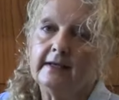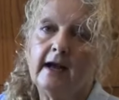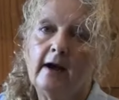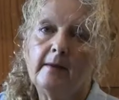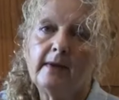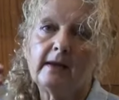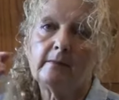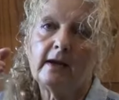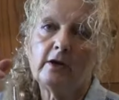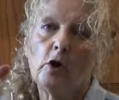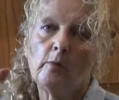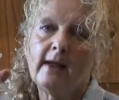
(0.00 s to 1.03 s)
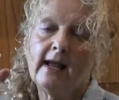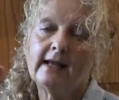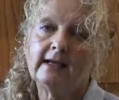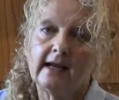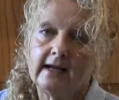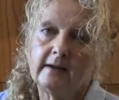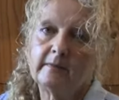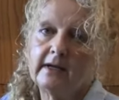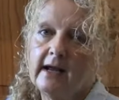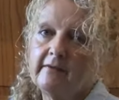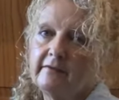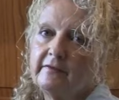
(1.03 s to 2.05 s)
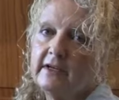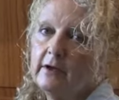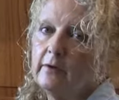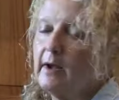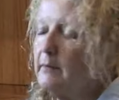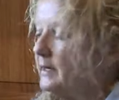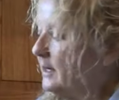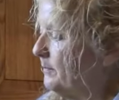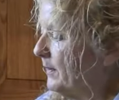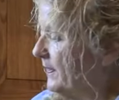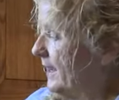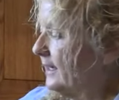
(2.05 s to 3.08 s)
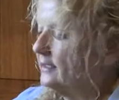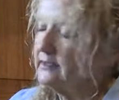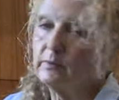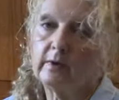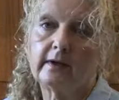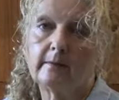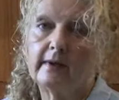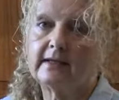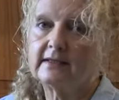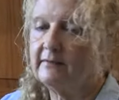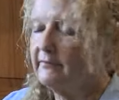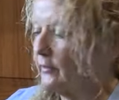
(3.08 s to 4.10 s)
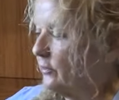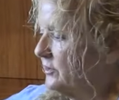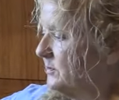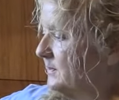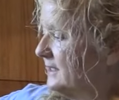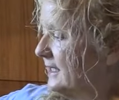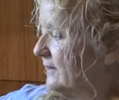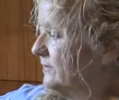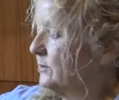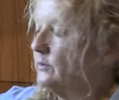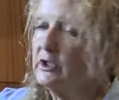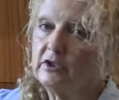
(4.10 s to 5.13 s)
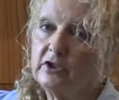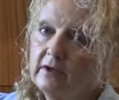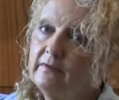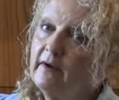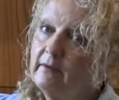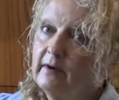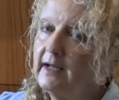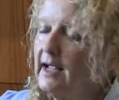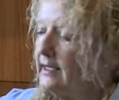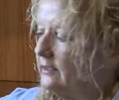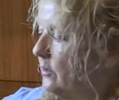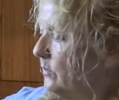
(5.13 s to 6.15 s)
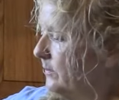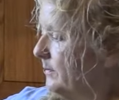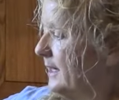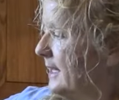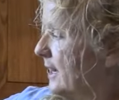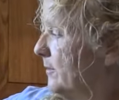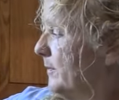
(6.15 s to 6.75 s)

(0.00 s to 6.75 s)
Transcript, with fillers: Now I make mine homemade and I'm going to have a video coming up on that because we're going to make some for Christmas gifts, which I should have already had going by now.